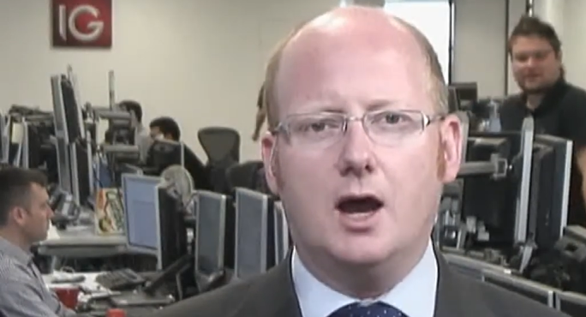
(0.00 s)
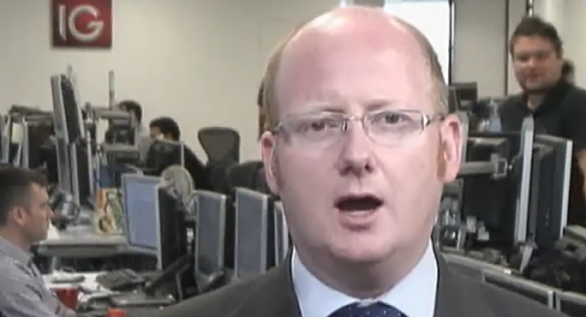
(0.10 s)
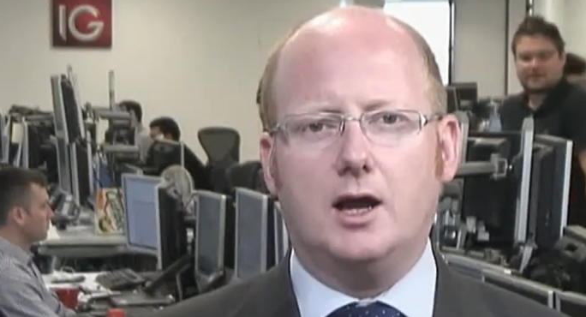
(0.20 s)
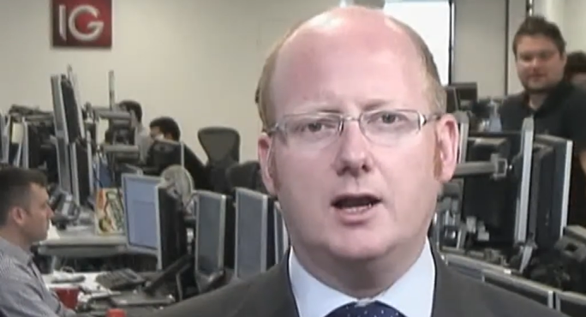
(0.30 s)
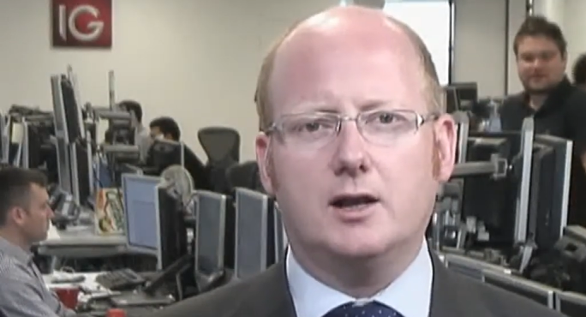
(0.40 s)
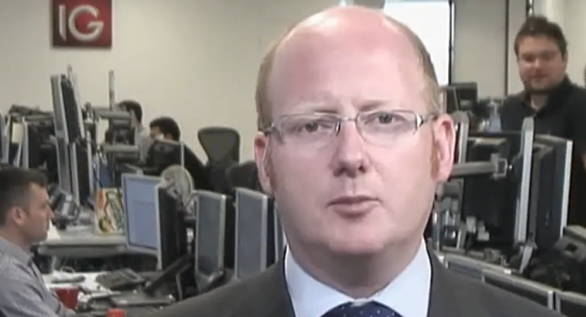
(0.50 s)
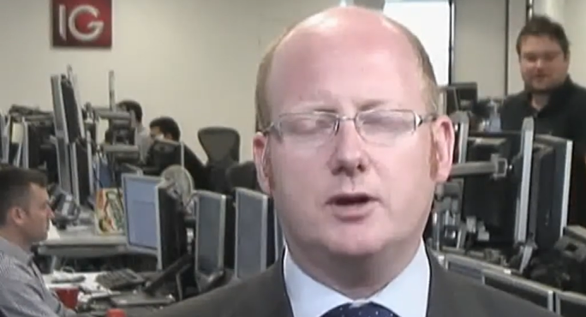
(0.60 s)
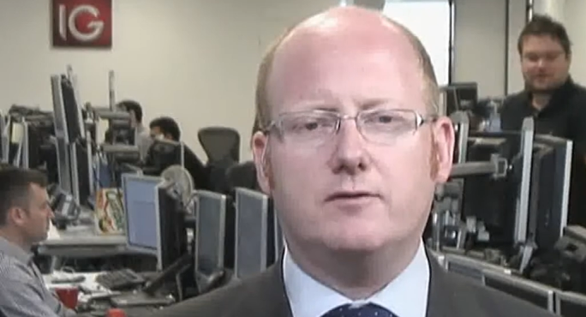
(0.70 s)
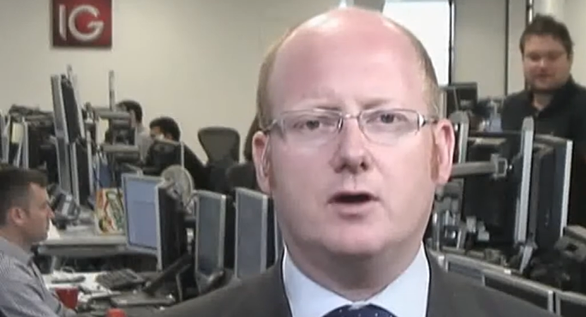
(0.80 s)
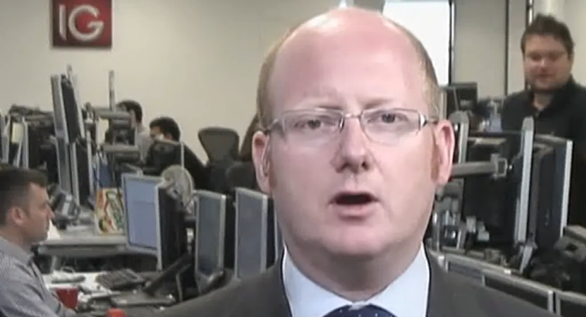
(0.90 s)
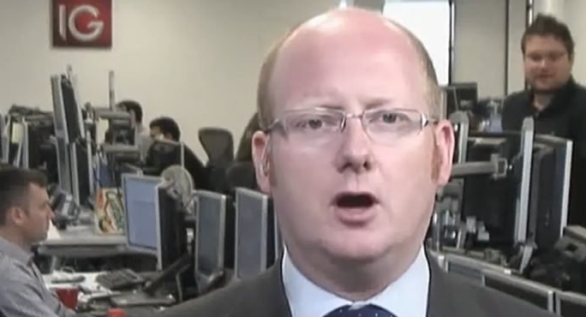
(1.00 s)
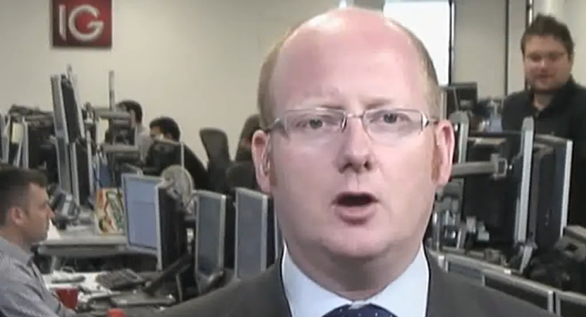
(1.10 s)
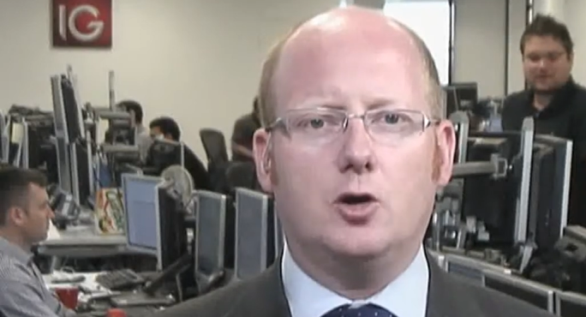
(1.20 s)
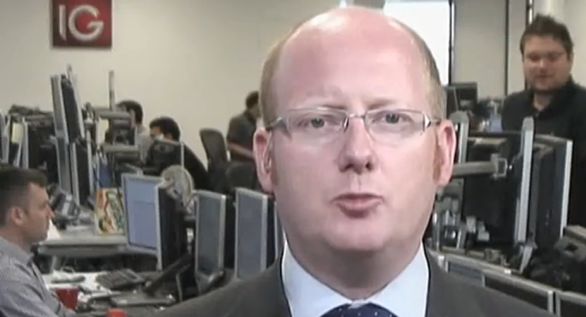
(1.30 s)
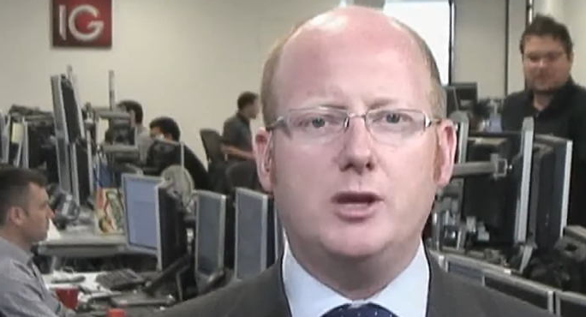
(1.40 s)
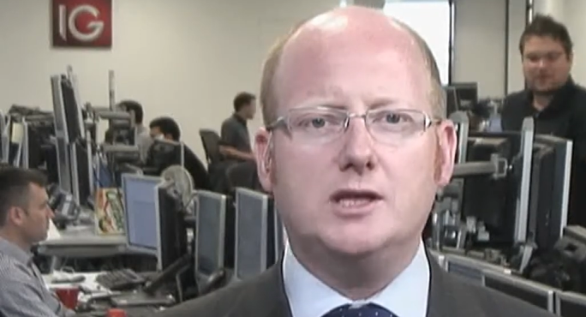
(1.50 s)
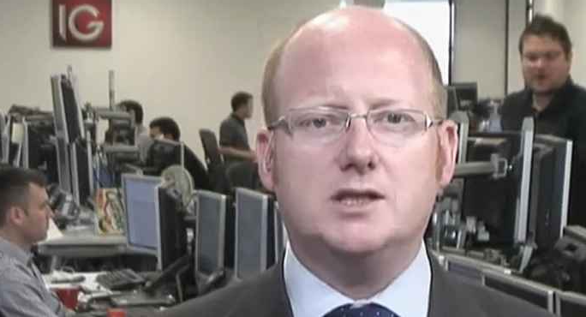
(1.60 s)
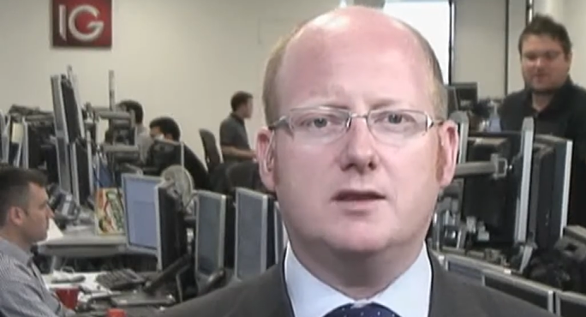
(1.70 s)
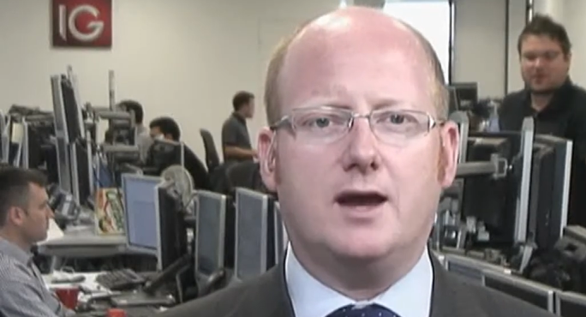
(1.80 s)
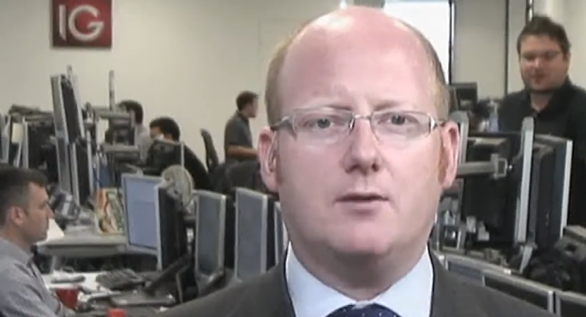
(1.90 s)
Speaker 1: uh, a little bit of a, an odd
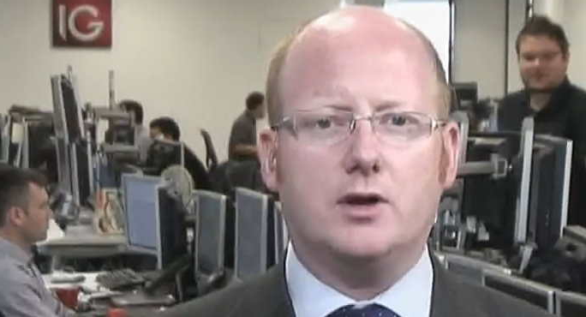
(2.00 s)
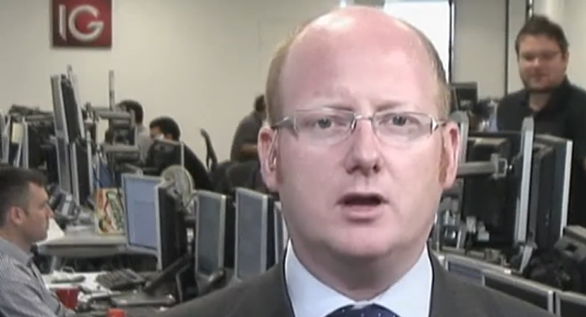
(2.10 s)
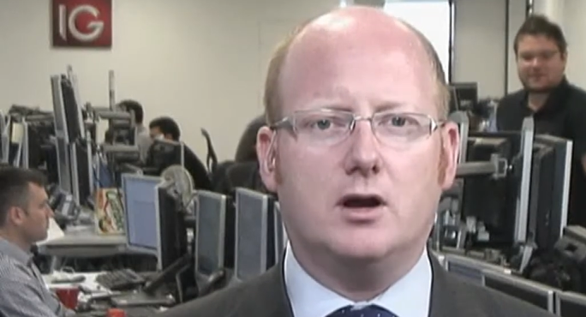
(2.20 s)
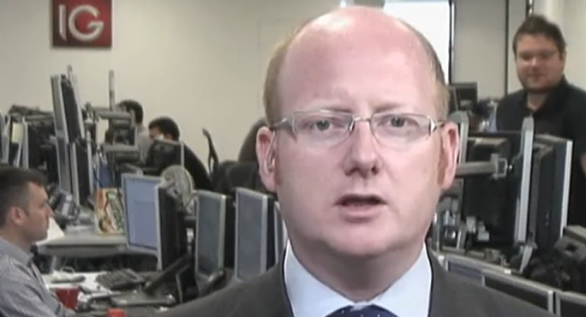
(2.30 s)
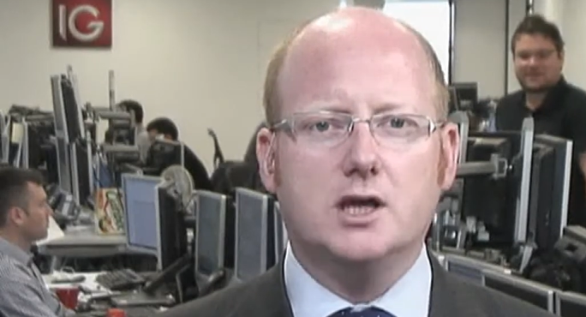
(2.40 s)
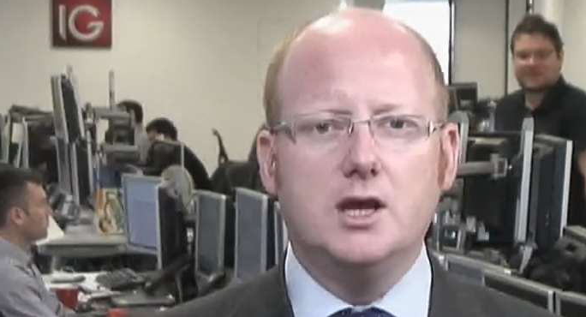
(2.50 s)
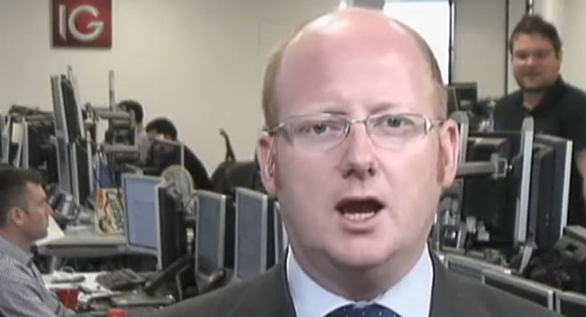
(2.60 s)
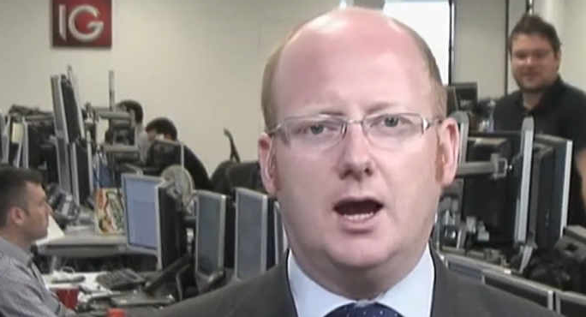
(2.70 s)
beast in that regard.